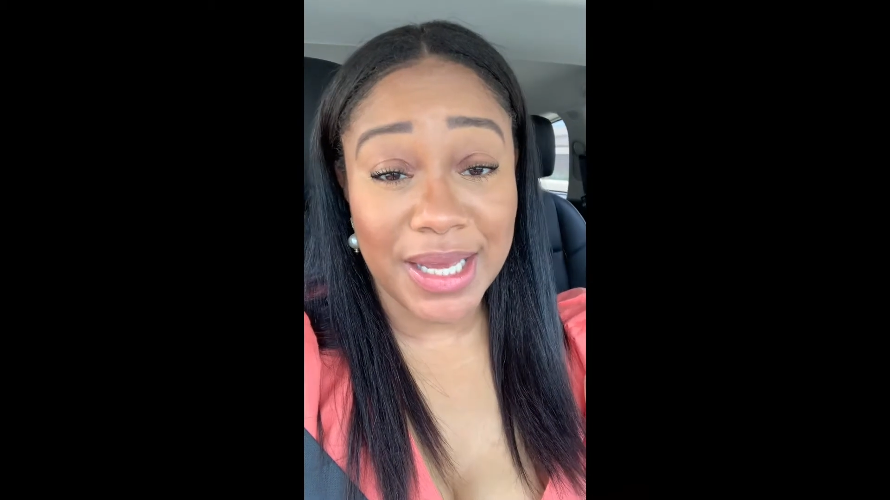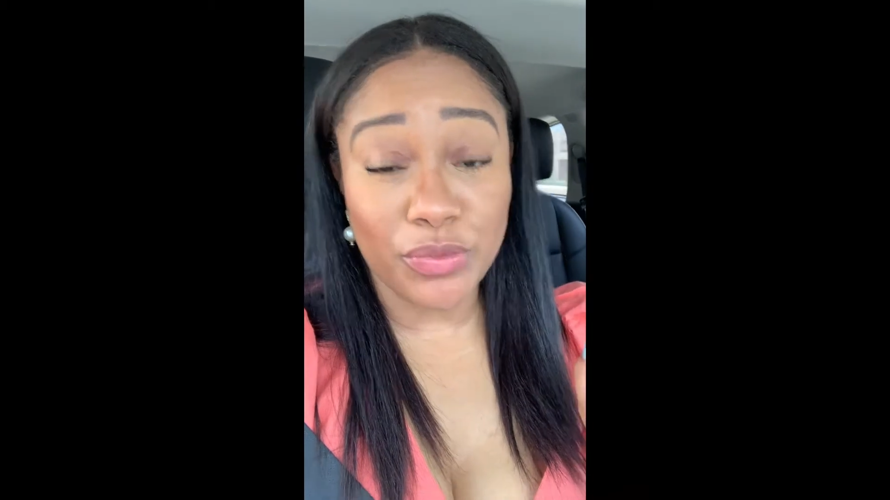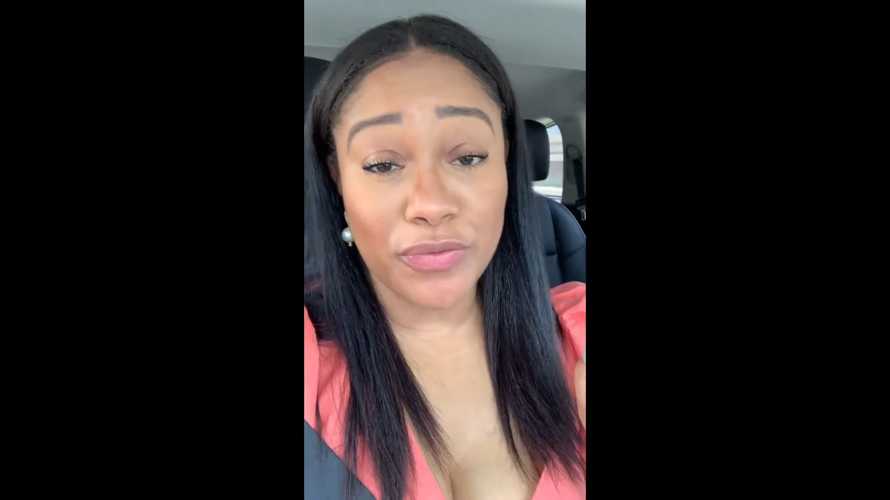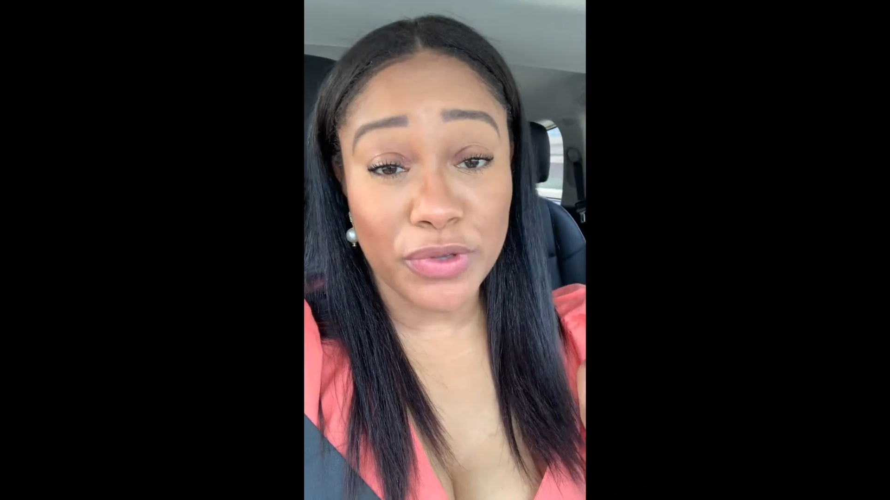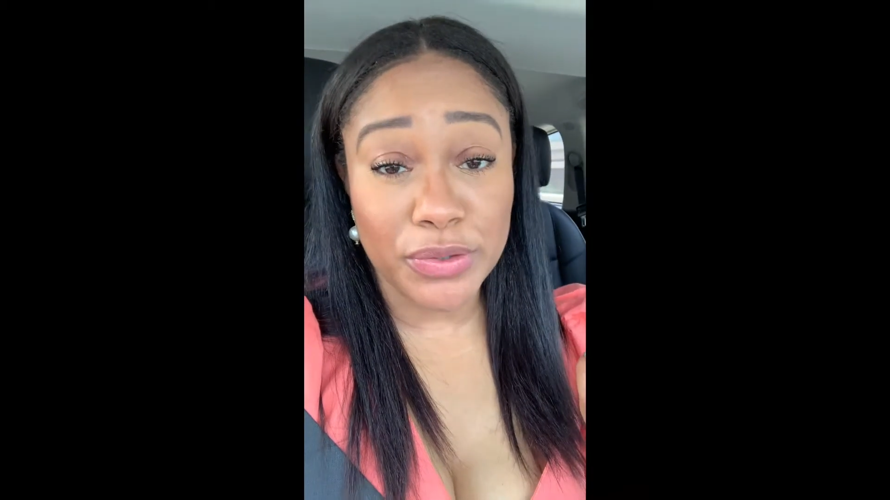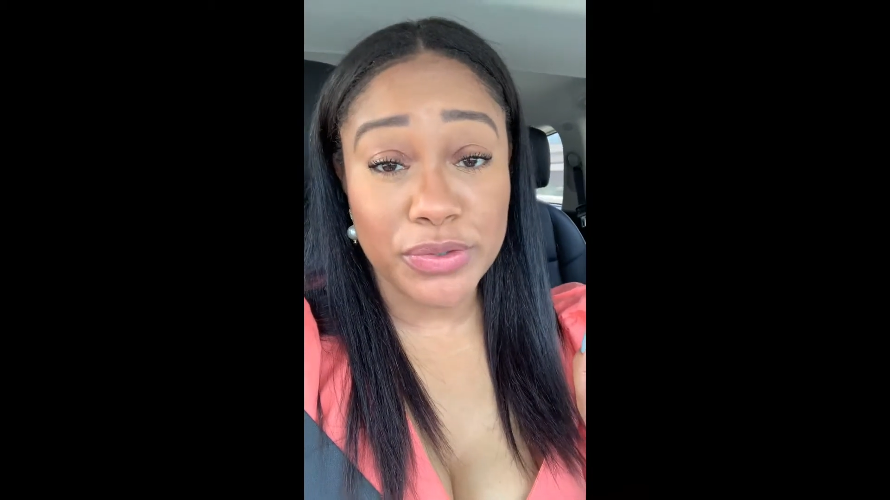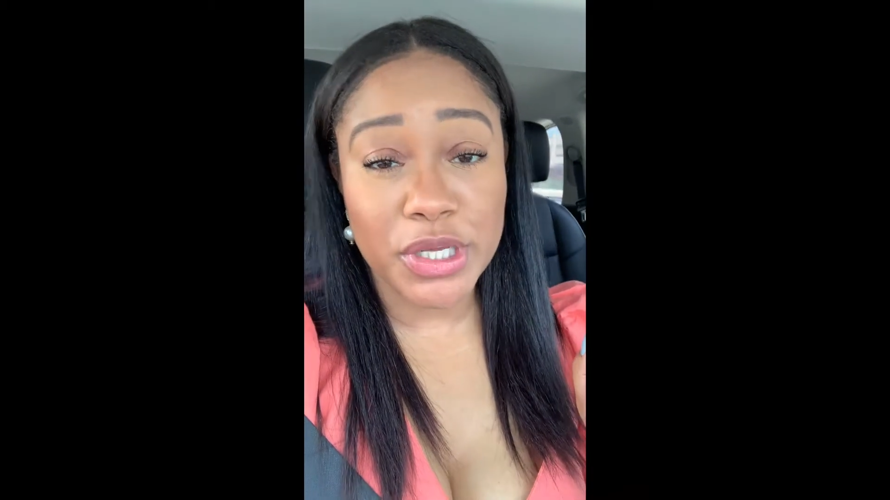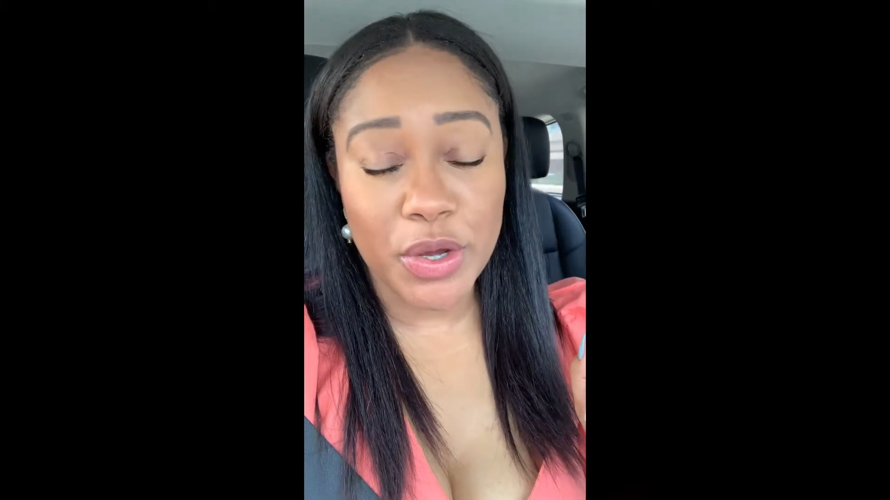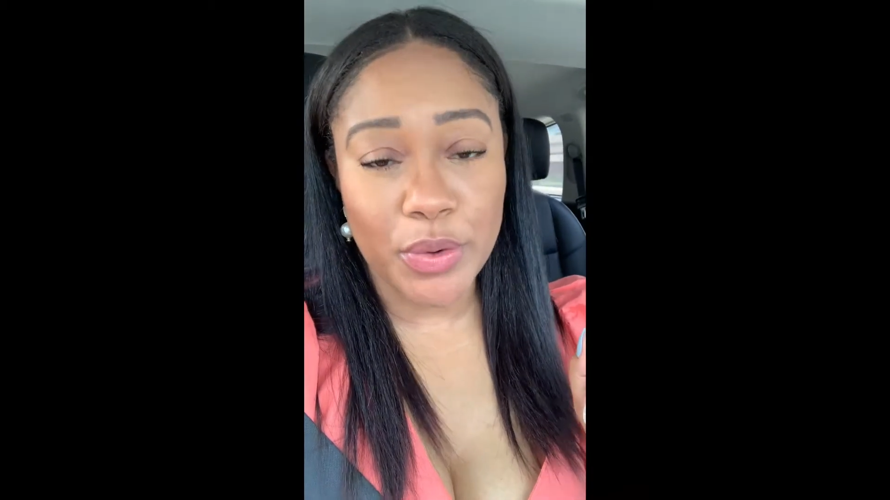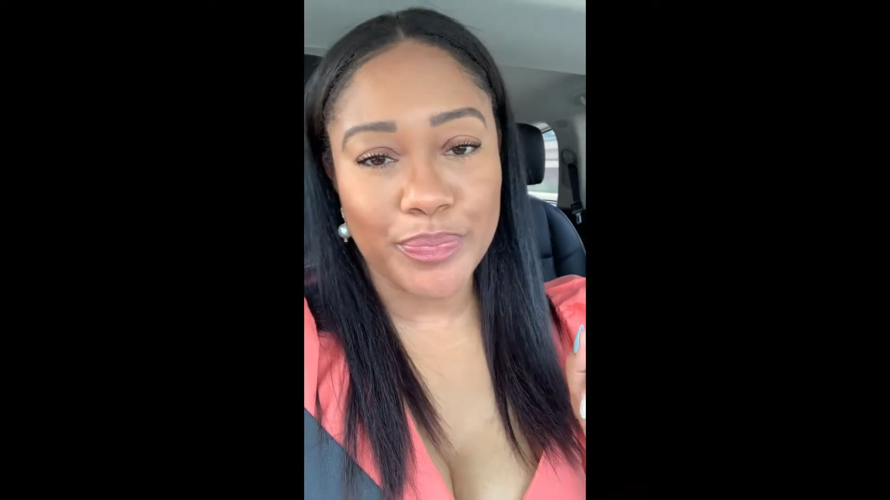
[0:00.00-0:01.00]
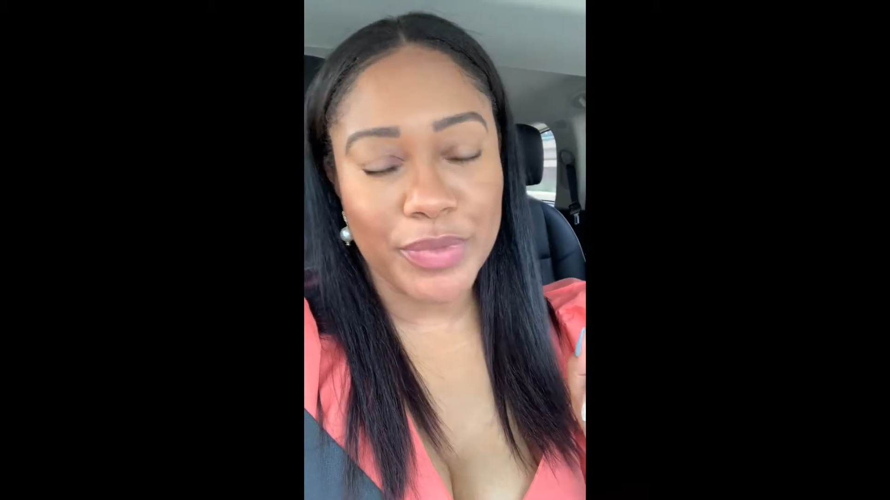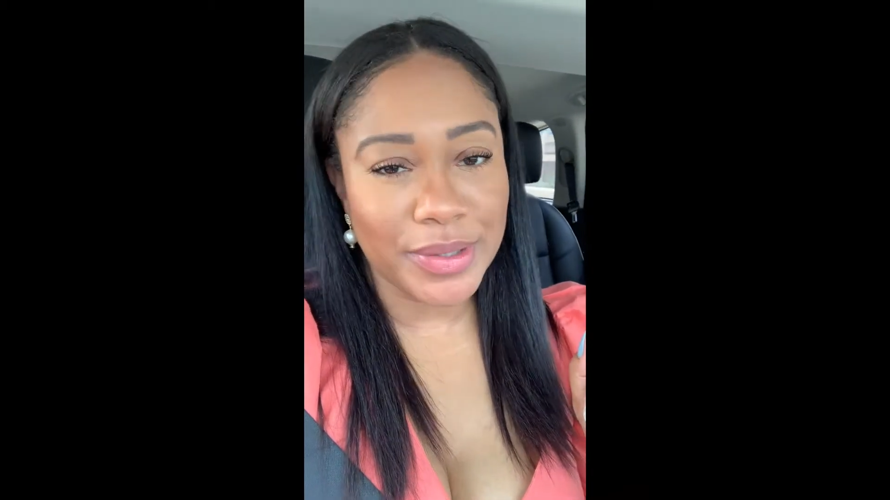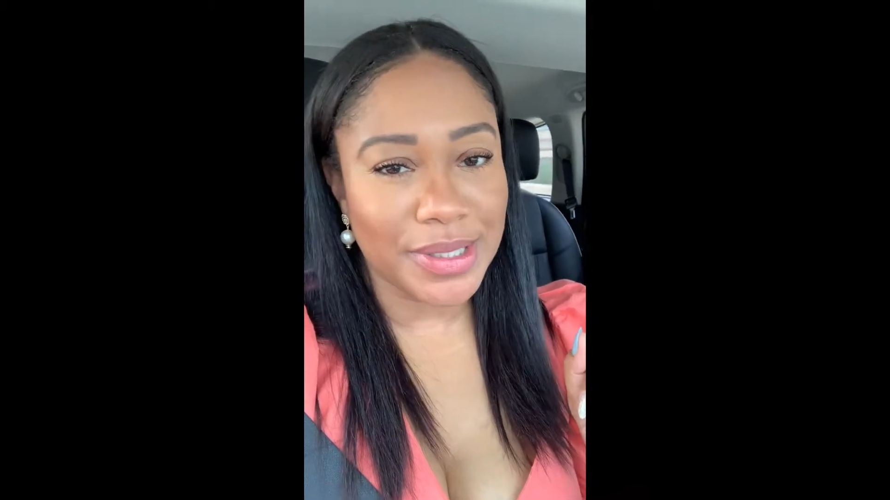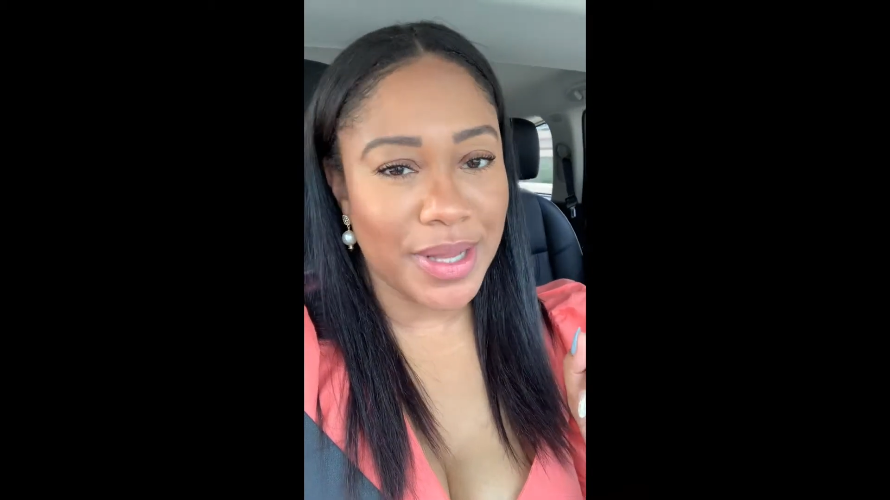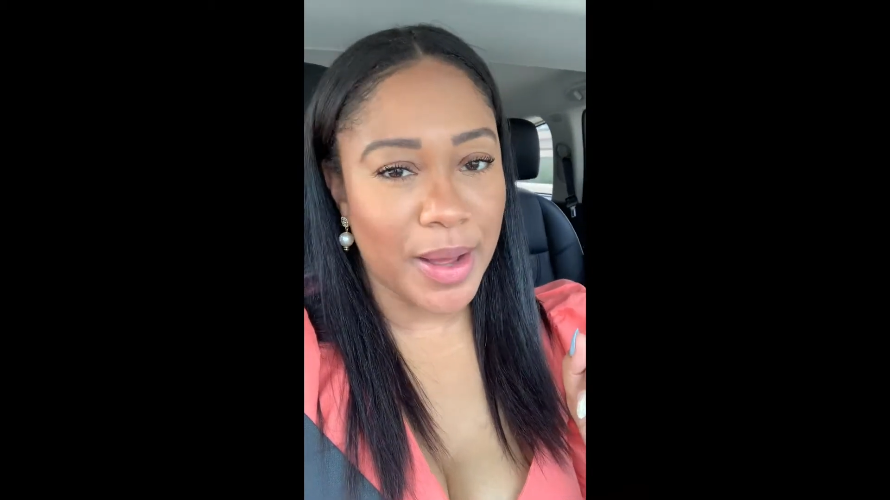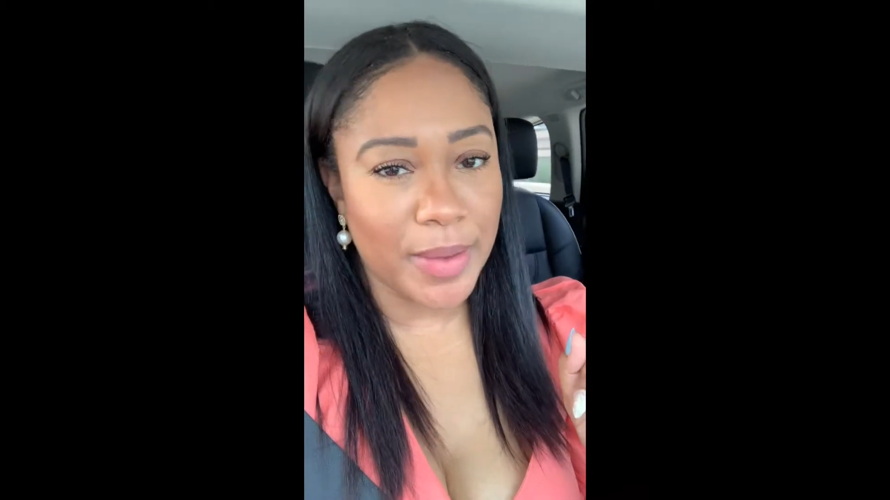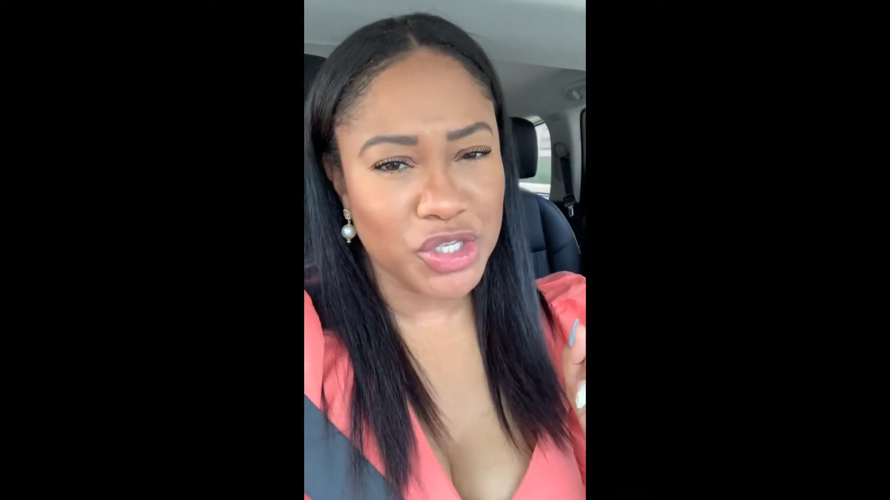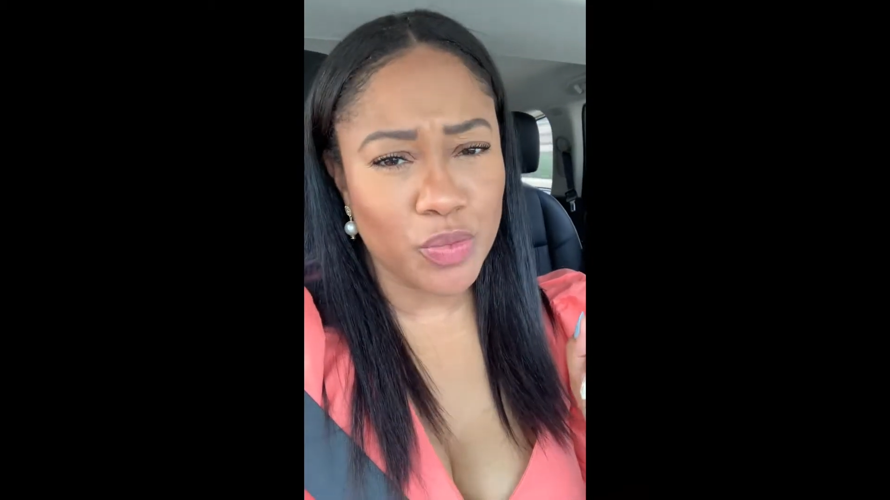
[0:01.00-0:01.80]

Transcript: and review. So this